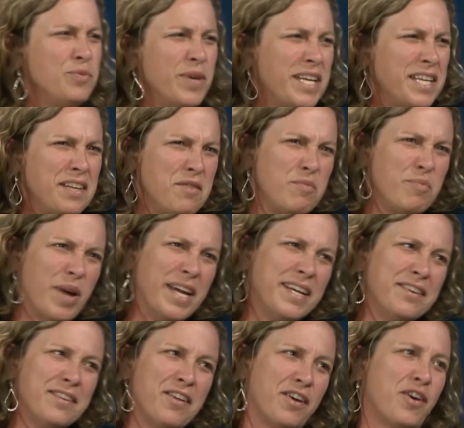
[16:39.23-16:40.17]
can even
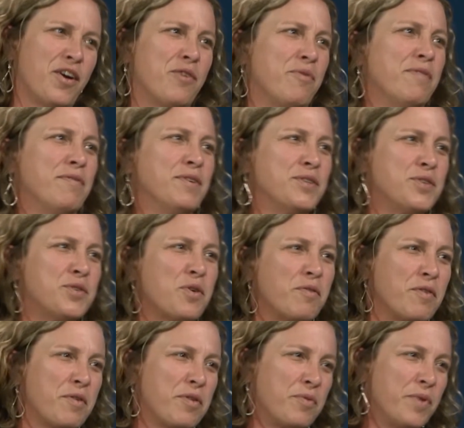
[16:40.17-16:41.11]
bike along our rivers,
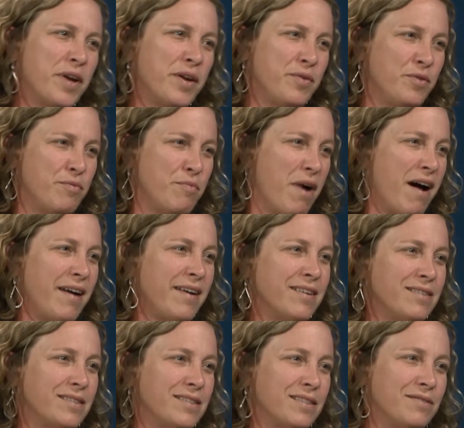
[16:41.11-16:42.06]
over 300
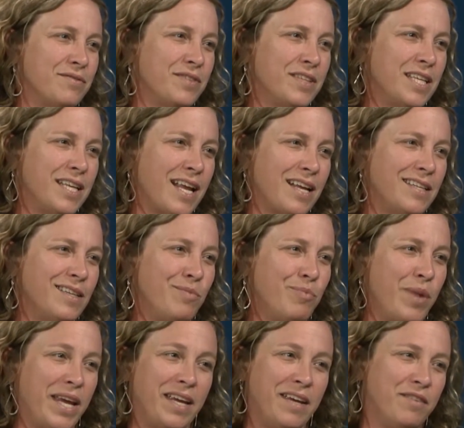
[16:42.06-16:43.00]
miles of connected
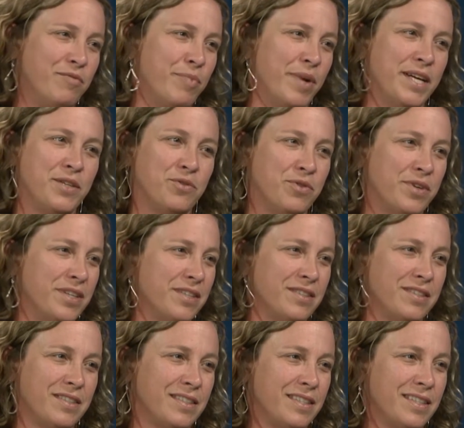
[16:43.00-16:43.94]
paved bike trails.